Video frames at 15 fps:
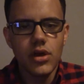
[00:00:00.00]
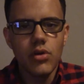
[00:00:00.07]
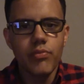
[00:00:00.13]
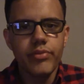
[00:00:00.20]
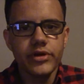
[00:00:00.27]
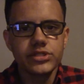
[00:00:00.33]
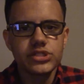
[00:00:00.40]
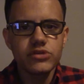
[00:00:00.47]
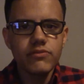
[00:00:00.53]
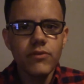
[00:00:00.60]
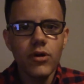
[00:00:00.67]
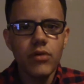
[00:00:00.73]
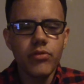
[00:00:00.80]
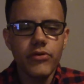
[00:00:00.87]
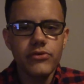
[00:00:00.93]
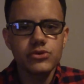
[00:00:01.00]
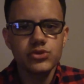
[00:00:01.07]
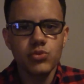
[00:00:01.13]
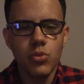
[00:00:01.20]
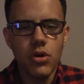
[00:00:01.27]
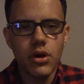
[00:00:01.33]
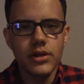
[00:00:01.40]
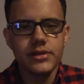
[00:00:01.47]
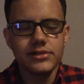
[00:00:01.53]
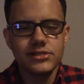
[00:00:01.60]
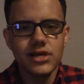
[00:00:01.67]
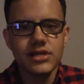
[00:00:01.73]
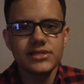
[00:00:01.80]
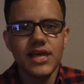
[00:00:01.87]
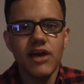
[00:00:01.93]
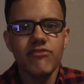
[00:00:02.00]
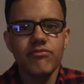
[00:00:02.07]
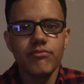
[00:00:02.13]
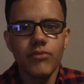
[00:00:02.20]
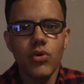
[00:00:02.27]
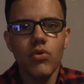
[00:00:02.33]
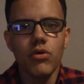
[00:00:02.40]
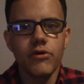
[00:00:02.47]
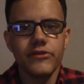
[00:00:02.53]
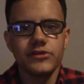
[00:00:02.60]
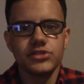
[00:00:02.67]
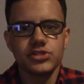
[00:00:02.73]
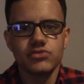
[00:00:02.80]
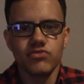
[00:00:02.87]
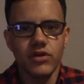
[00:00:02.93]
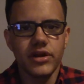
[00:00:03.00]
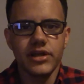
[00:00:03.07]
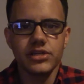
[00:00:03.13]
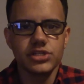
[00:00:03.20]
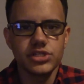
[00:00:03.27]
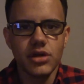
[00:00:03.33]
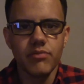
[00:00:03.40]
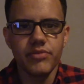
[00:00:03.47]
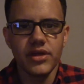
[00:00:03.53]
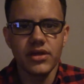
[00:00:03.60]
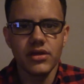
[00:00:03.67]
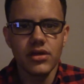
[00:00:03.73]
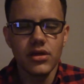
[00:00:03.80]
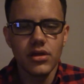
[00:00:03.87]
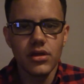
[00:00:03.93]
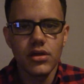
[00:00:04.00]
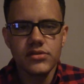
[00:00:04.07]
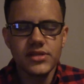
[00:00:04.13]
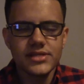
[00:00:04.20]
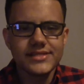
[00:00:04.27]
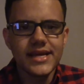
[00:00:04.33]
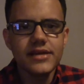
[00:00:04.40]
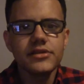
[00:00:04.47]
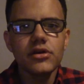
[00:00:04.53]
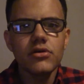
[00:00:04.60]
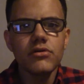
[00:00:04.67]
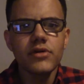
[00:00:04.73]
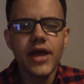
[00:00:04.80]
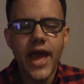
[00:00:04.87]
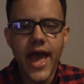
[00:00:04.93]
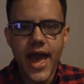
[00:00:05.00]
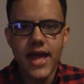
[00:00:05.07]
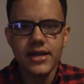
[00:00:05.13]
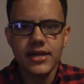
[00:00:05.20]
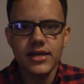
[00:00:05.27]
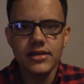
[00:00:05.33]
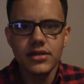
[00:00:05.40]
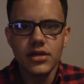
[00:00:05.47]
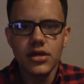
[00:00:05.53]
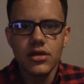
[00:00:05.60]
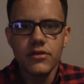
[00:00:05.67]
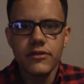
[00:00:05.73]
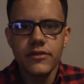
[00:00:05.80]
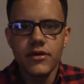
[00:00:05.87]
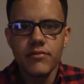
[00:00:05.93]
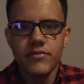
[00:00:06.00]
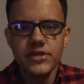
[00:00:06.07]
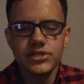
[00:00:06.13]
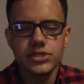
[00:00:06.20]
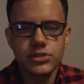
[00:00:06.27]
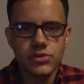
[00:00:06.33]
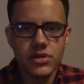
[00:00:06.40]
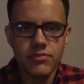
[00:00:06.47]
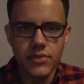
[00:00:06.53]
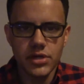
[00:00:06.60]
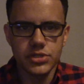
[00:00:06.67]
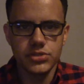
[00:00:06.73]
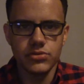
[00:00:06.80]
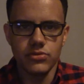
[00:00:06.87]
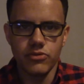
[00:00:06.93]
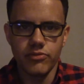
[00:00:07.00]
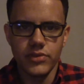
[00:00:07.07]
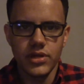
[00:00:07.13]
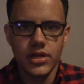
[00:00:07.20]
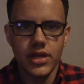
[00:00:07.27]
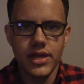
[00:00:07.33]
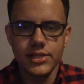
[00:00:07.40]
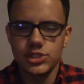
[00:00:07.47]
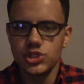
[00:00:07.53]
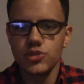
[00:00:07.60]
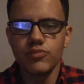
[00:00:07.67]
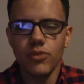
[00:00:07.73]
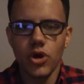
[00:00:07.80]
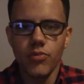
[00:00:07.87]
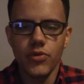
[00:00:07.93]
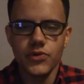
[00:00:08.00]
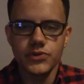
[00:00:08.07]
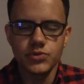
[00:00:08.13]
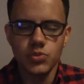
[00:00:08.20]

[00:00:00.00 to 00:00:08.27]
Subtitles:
but Super Mario Bros. 1 does have more than just running and jumping. Nintendo added the Mystery Mushroom in Super Mario Bros.